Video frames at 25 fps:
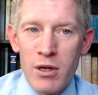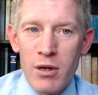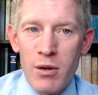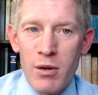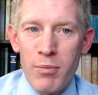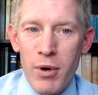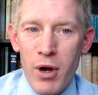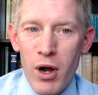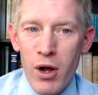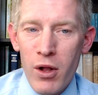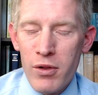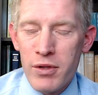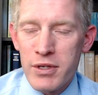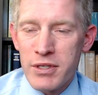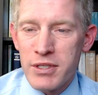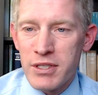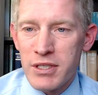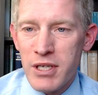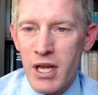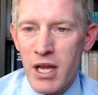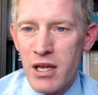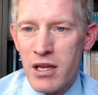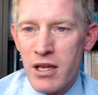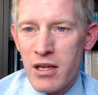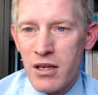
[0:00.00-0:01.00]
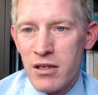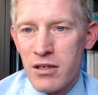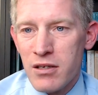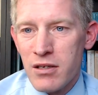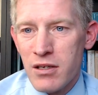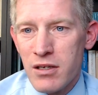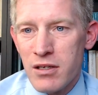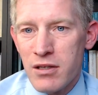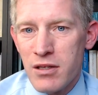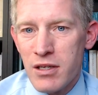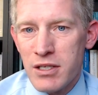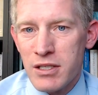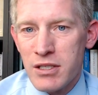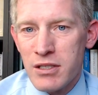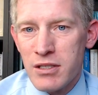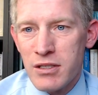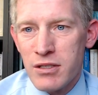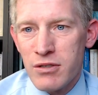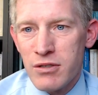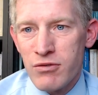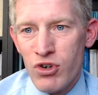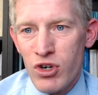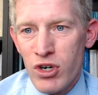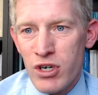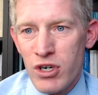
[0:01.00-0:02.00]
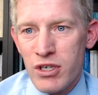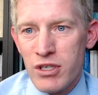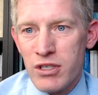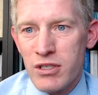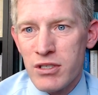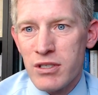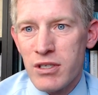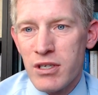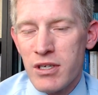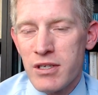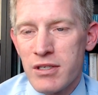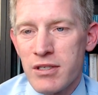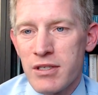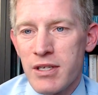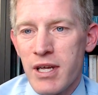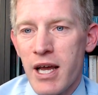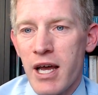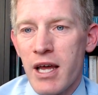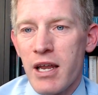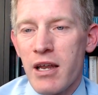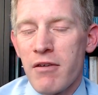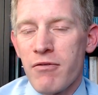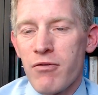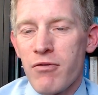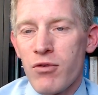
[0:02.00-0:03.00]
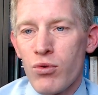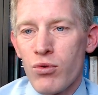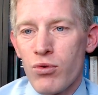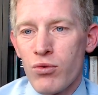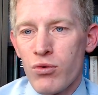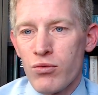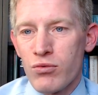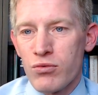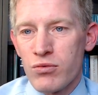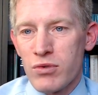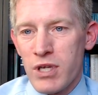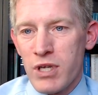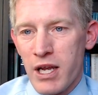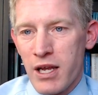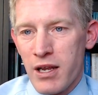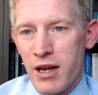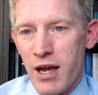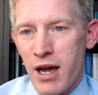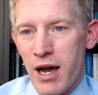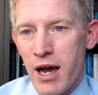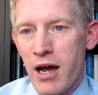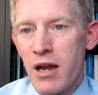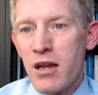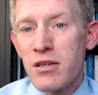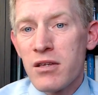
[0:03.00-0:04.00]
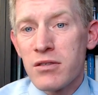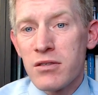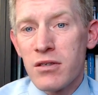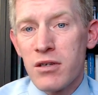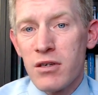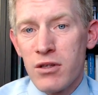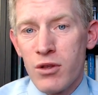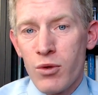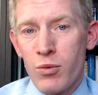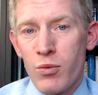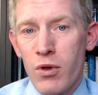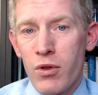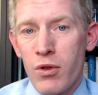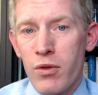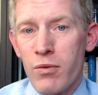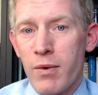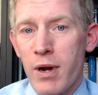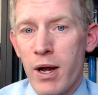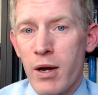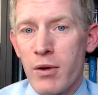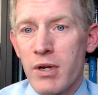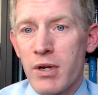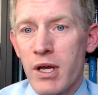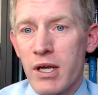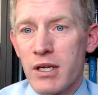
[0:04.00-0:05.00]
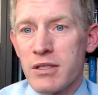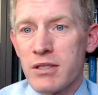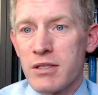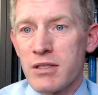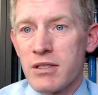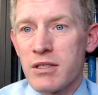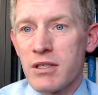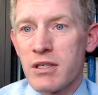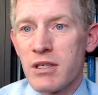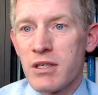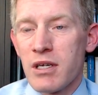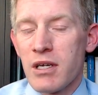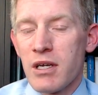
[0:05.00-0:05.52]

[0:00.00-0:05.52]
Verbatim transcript: Paul is saying in this, this verse is that if you take an honest look at the world around us,